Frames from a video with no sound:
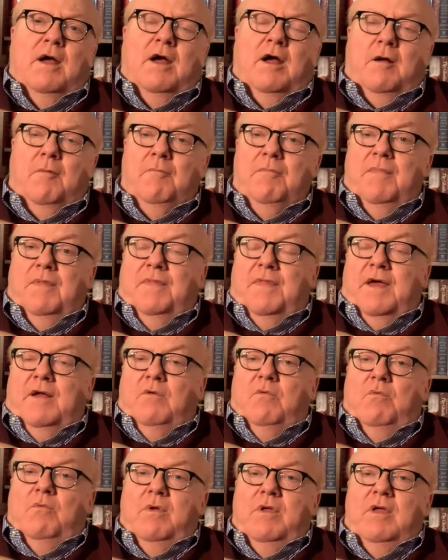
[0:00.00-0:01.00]
um,
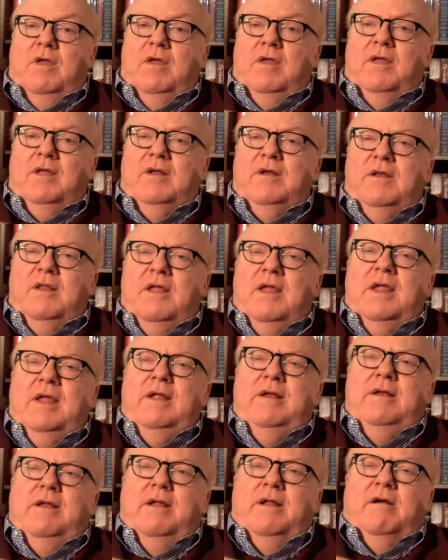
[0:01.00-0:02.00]
that we
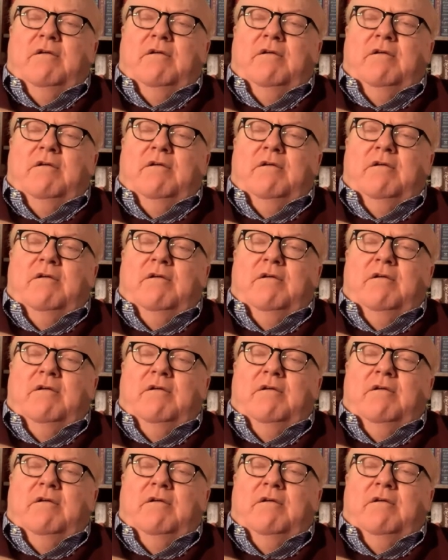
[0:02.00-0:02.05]
indeed,